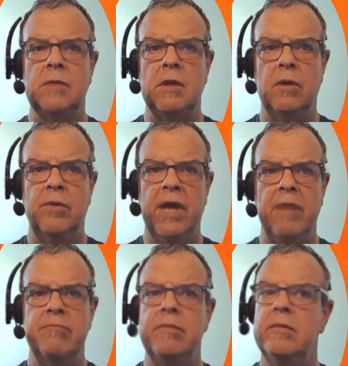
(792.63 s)
Okay,
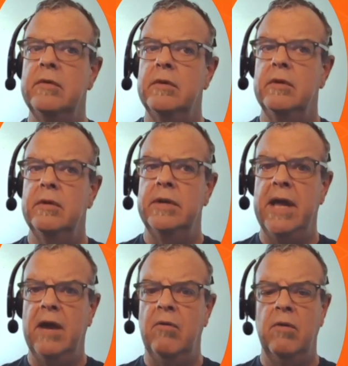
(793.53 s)

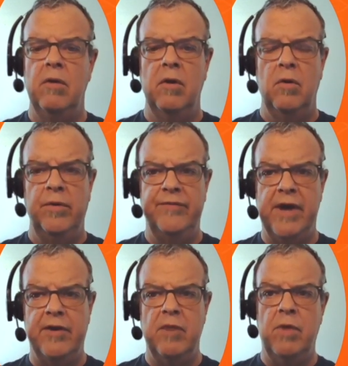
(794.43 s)
now we've got
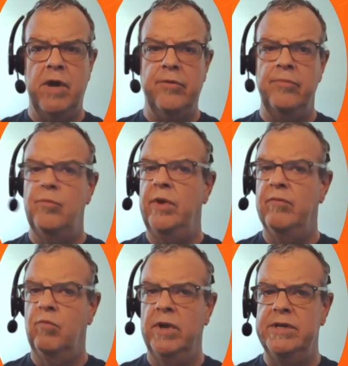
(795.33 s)
our model. We have
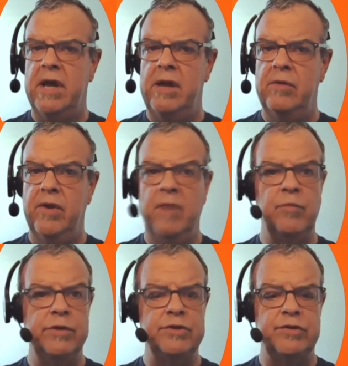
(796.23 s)
one diagram. We
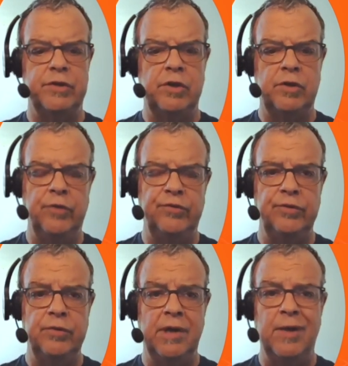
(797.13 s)
just took a closer
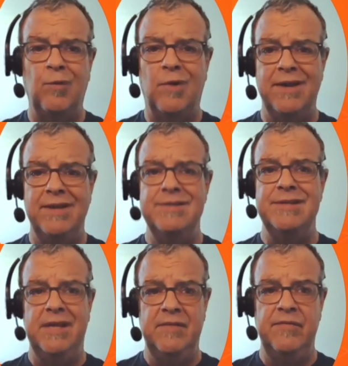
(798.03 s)
look at what is
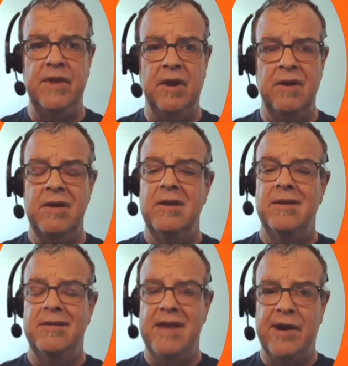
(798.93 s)
in there.
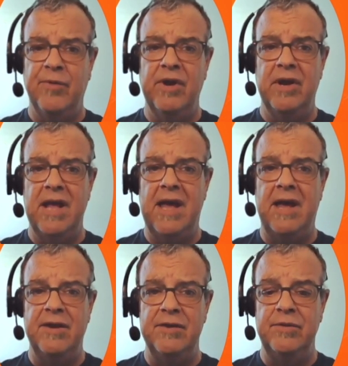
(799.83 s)
Now we're going to
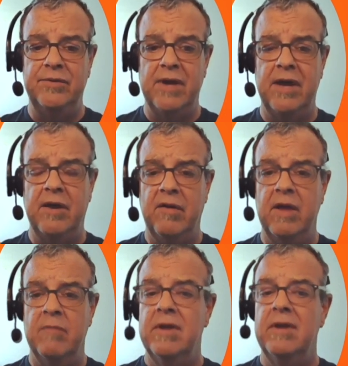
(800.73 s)
add a new
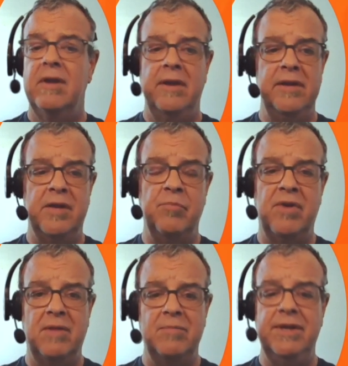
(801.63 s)
diagram, and you can
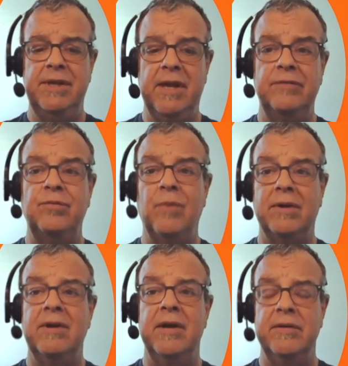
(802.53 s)
probably guess
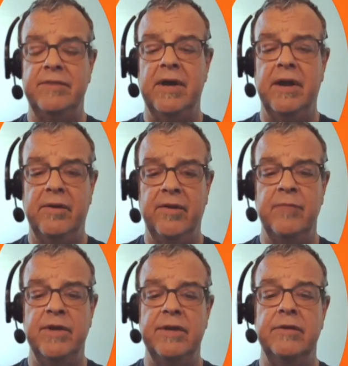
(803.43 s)
what kind of
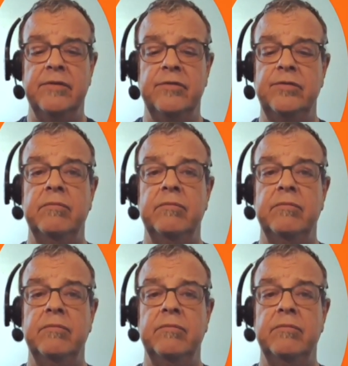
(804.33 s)
diagram it is.